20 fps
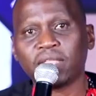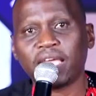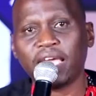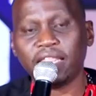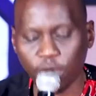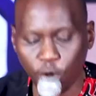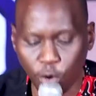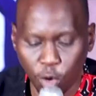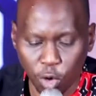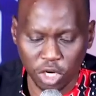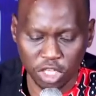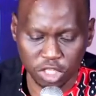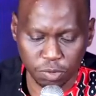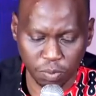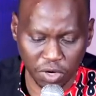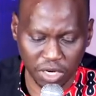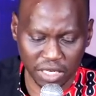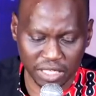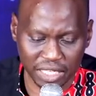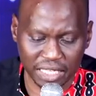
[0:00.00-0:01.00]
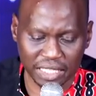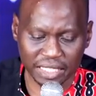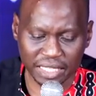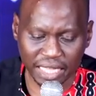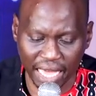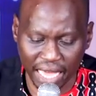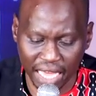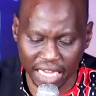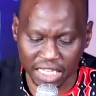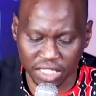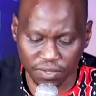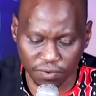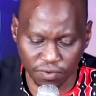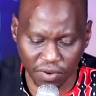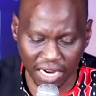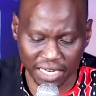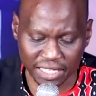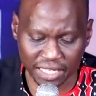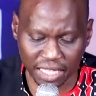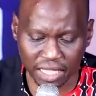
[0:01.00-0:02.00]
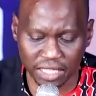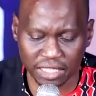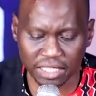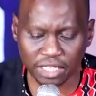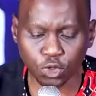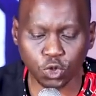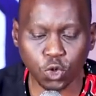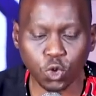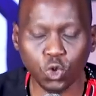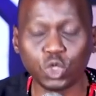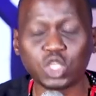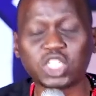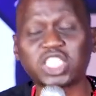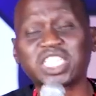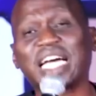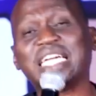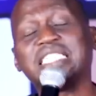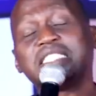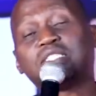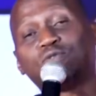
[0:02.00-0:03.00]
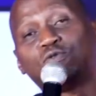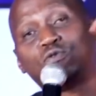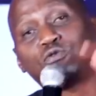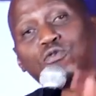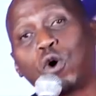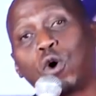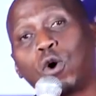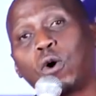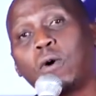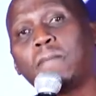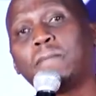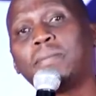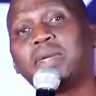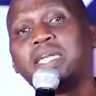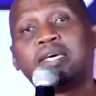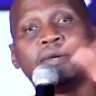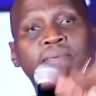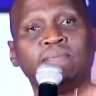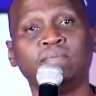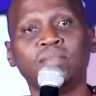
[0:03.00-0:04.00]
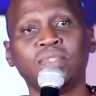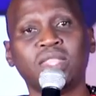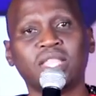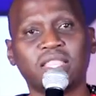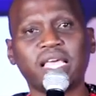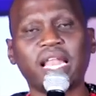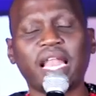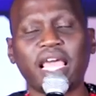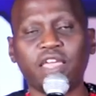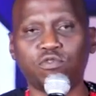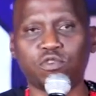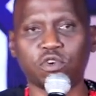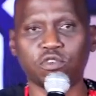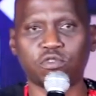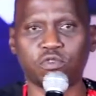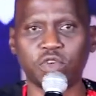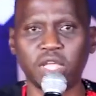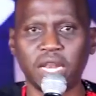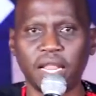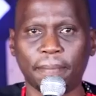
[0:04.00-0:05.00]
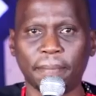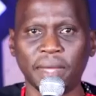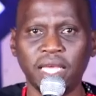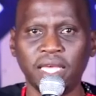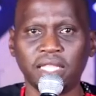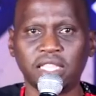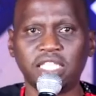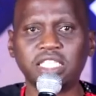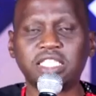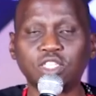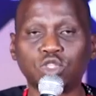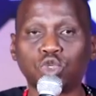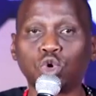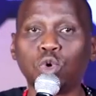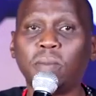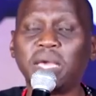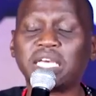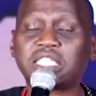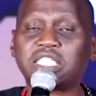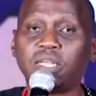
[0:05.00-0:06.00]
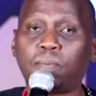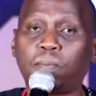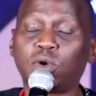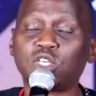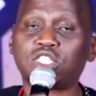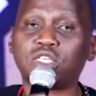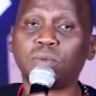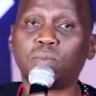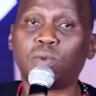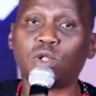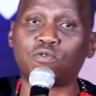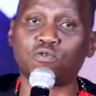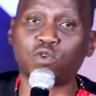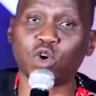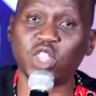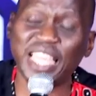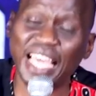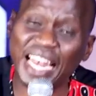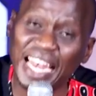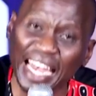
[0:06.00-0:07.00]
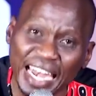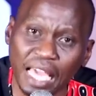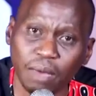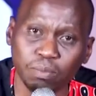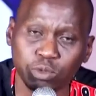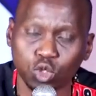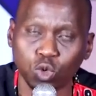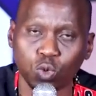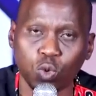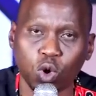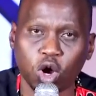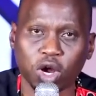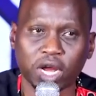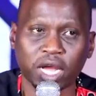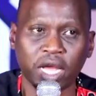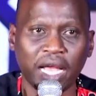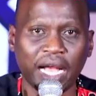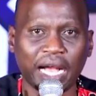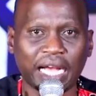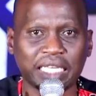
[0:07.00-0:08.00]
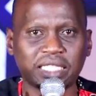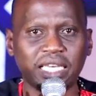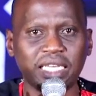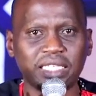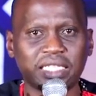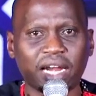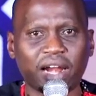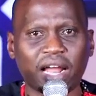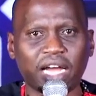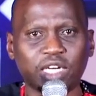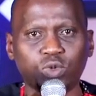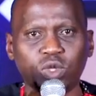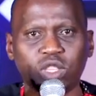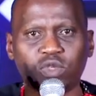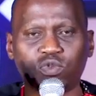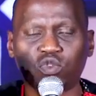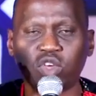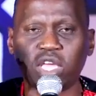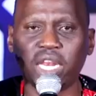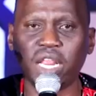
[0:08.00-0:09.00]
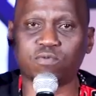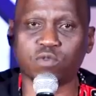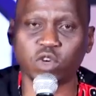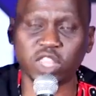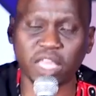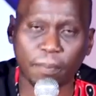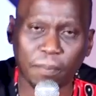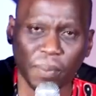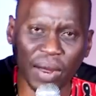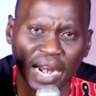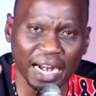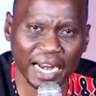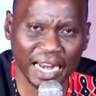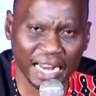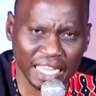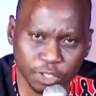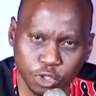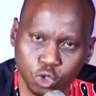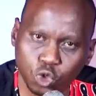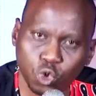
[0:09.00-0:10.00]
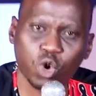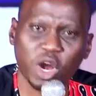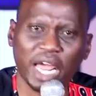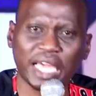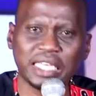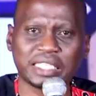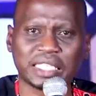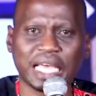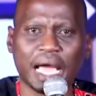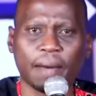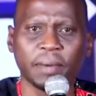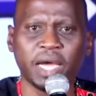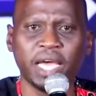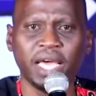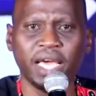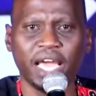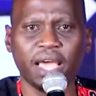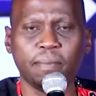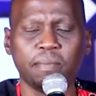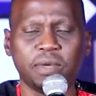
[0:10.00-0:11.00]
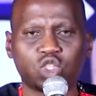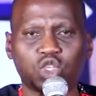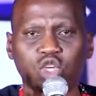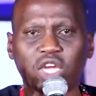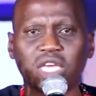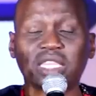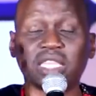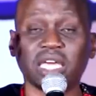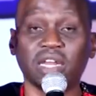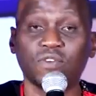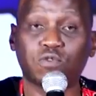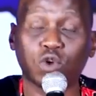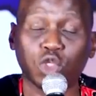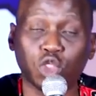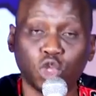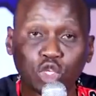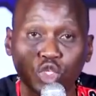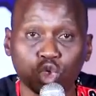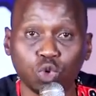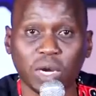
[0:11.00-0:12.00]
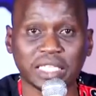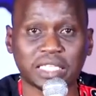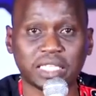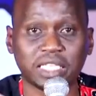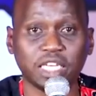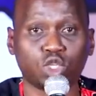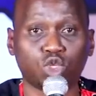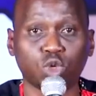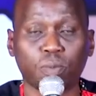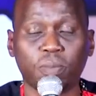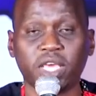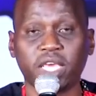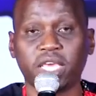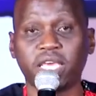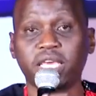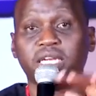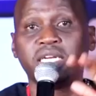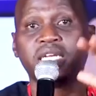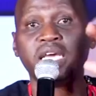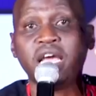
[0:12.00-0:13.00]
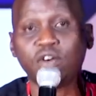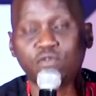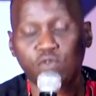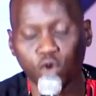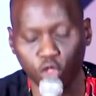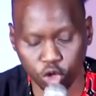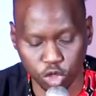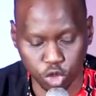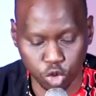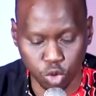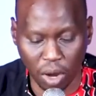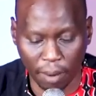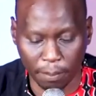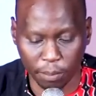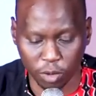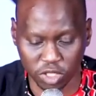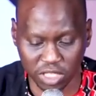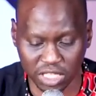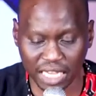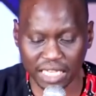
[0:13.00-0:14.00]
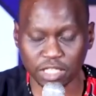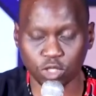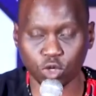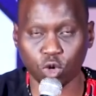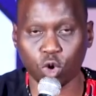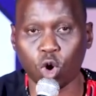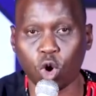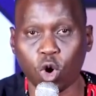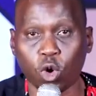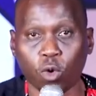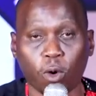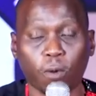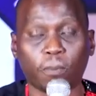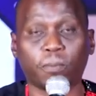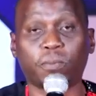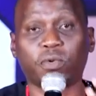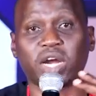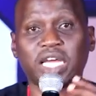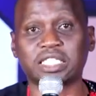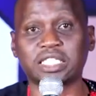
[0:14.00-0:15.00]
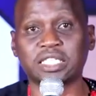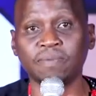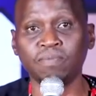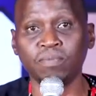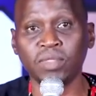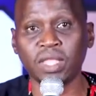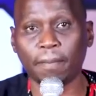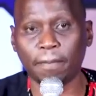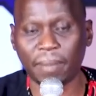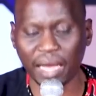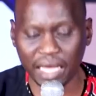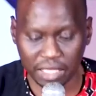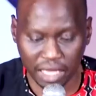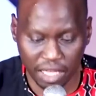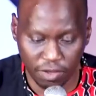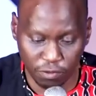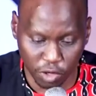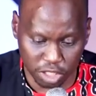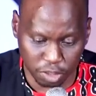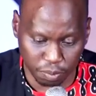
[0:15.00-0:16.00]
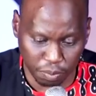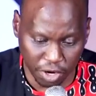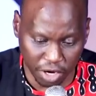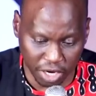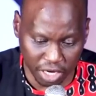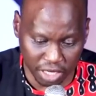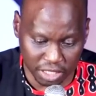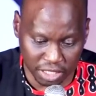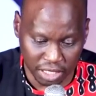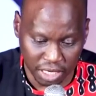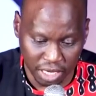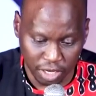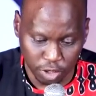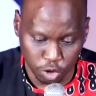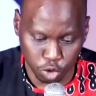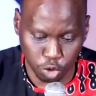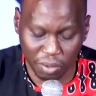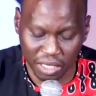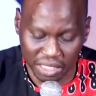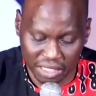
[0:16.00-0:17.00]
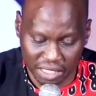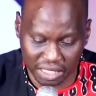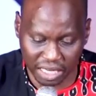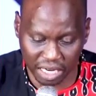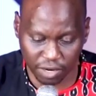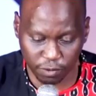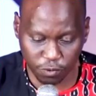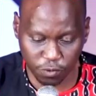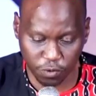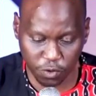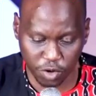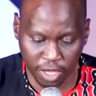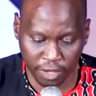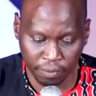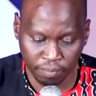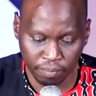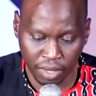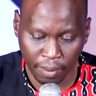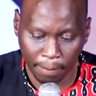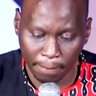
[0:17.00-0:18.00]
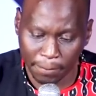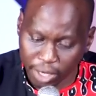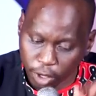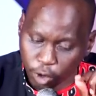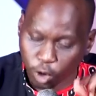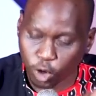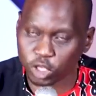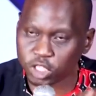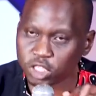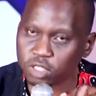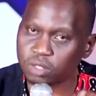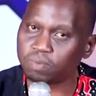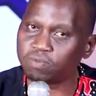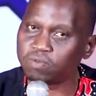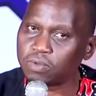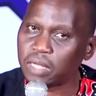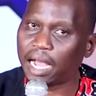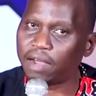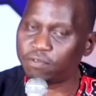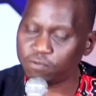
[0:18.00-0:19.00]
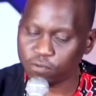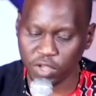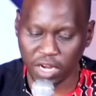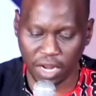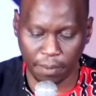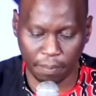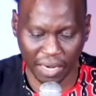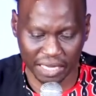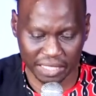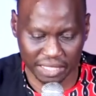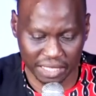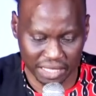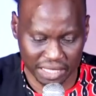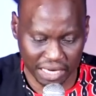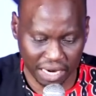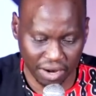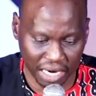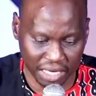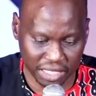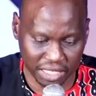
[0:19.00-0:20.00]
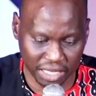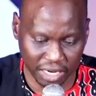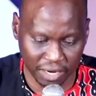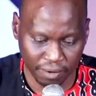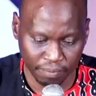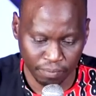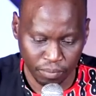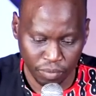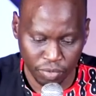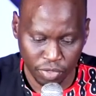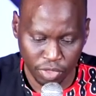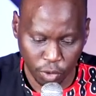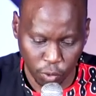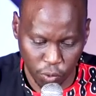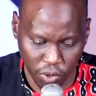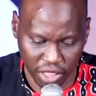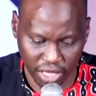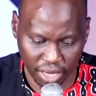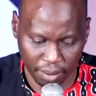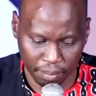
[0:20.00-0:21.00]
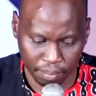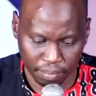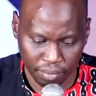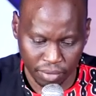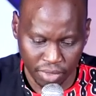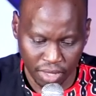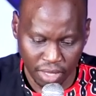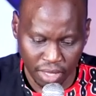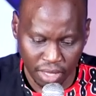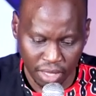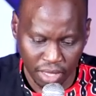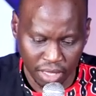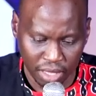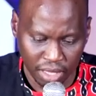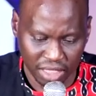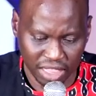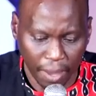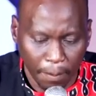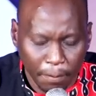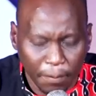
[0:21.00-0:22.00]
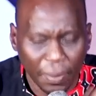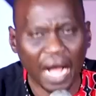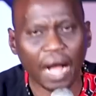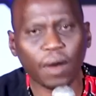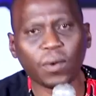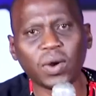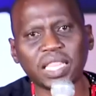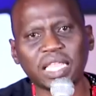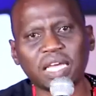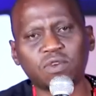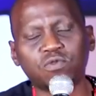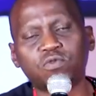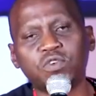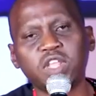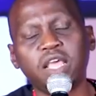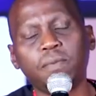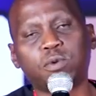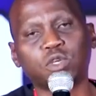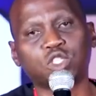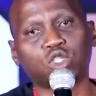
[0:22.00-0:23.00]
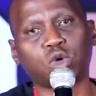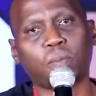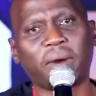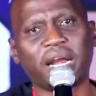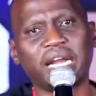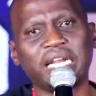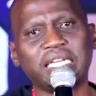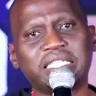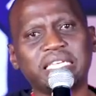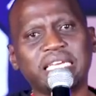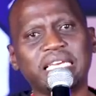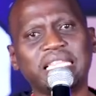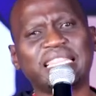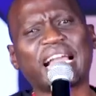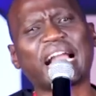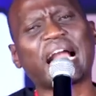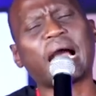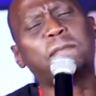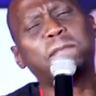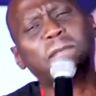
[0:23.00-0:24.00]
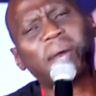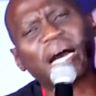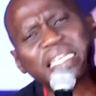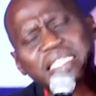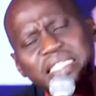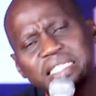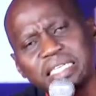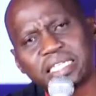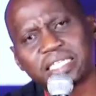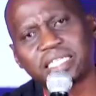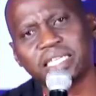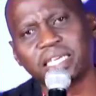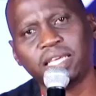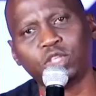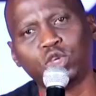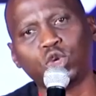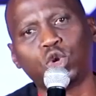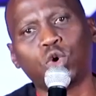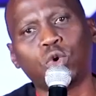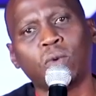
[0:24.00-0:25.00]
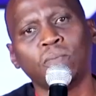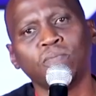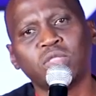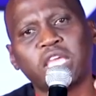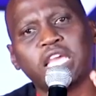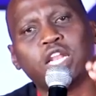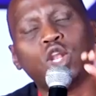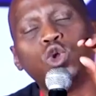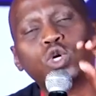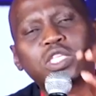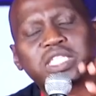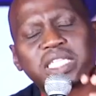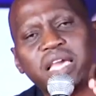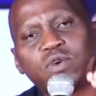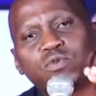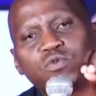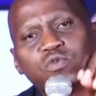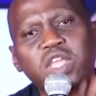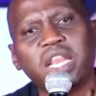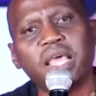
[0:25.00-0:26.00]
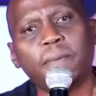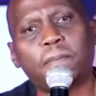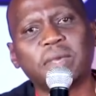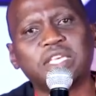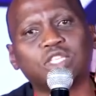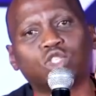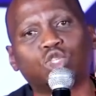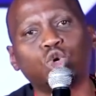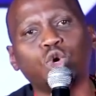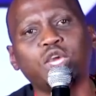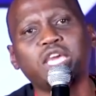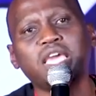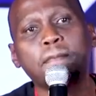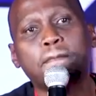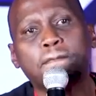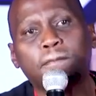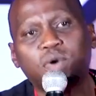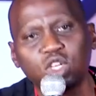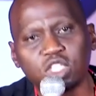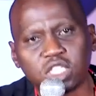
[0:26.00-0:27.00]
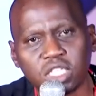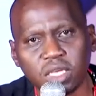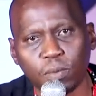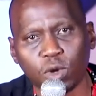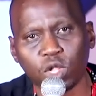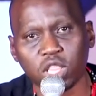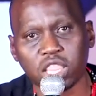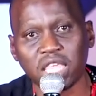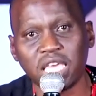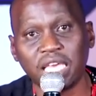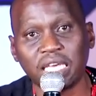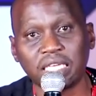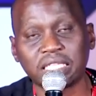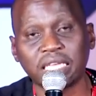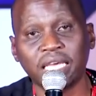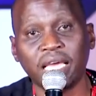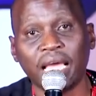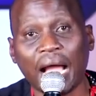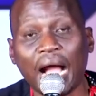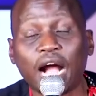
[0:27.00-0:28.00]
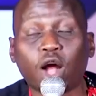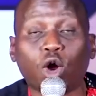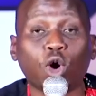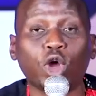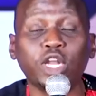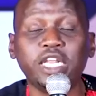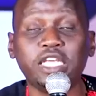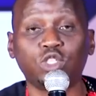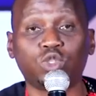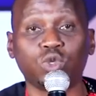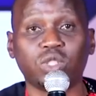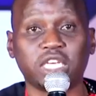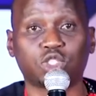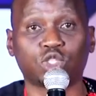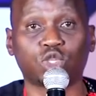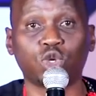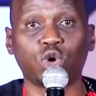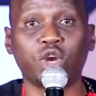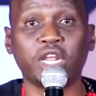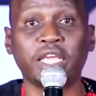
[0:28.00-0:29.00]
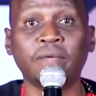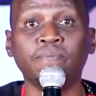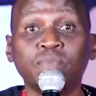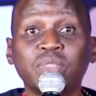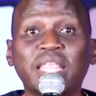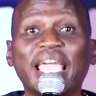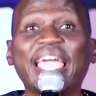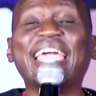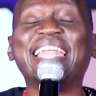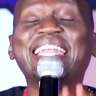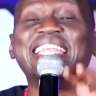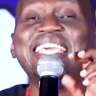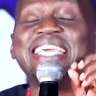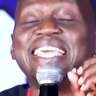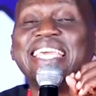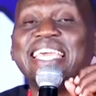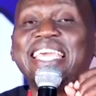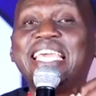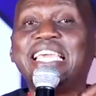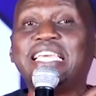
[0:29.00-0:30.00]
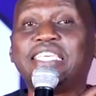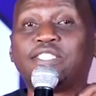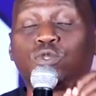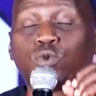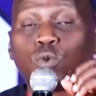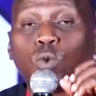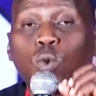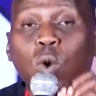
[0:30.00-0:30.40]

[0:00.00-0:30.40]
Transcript: And the Holy Spirit is the X factor. This is who transformed the life of Philip. This is who makes it possible for the lame to walk as they interact with Philip, for the paralyzed to rise up and be strengthened, for those who are sick to be healed, for those who are possessed or oppressed by evil spirits to be set free because Philip has interacted with them. The power that Philip was operating in, the capacity, you know, it looks like Philip is doing impossible things according to the story. And he is.